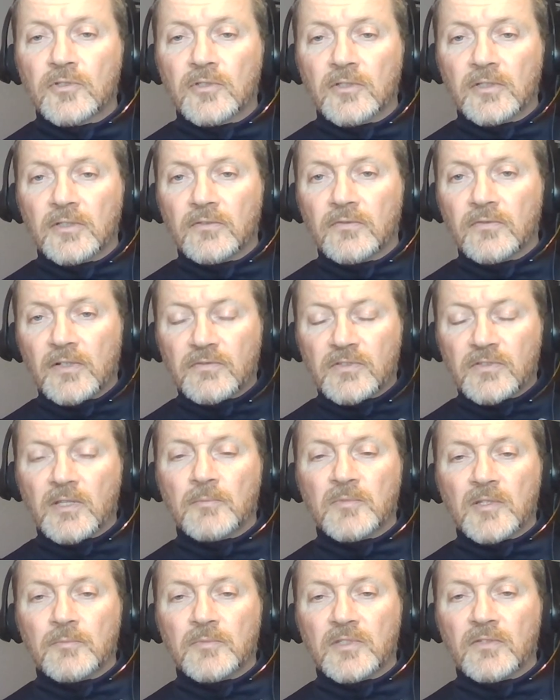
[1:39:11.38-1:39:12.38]
of, of
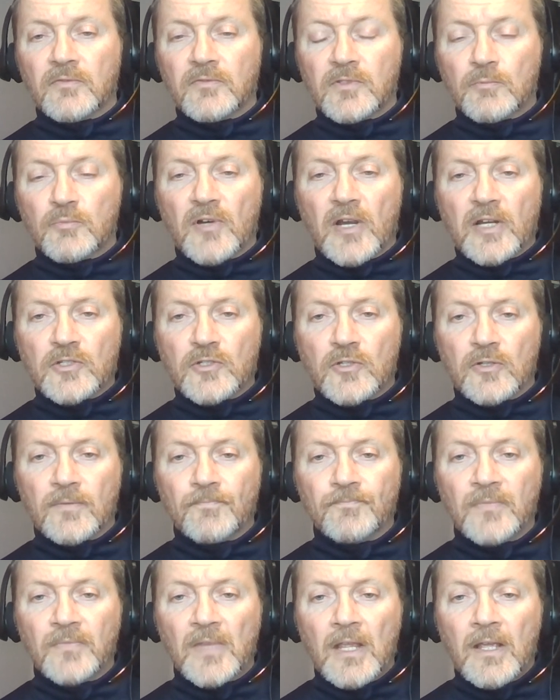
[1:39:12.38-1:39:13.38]
symptoms of
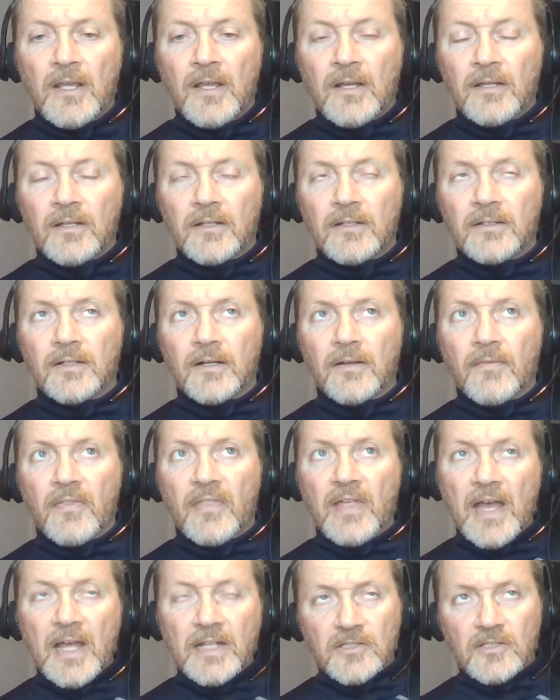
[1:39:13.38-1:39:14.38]
depression. Uh,
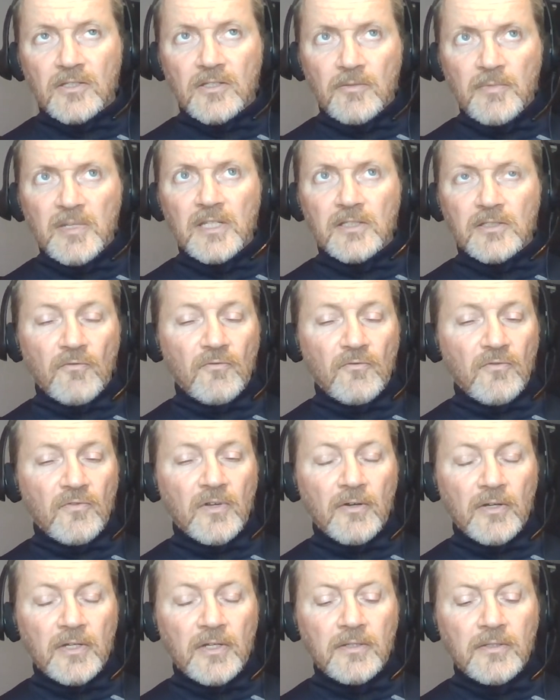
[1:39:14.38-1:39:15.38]
that's to me is a
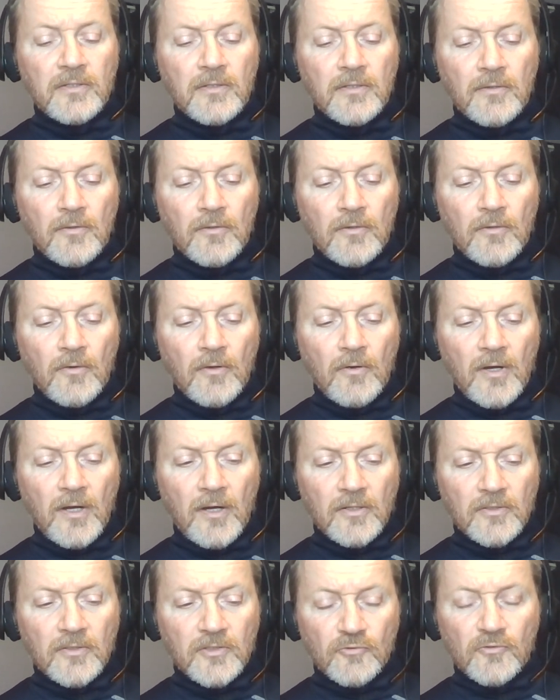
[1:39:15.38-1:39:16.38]
very
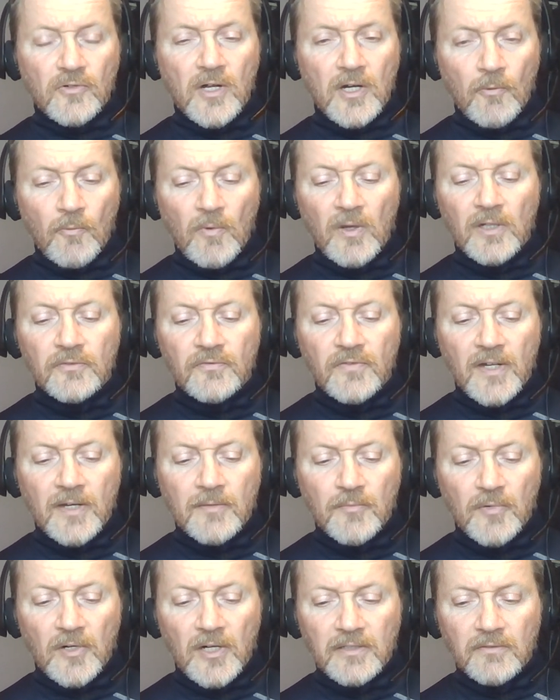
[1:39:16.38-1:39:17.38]
uh, strong, well
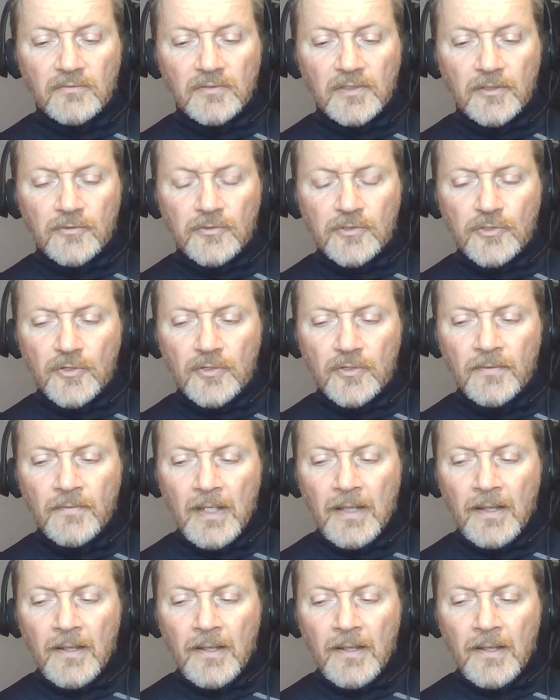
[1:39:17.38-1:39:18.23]
defined body of literature.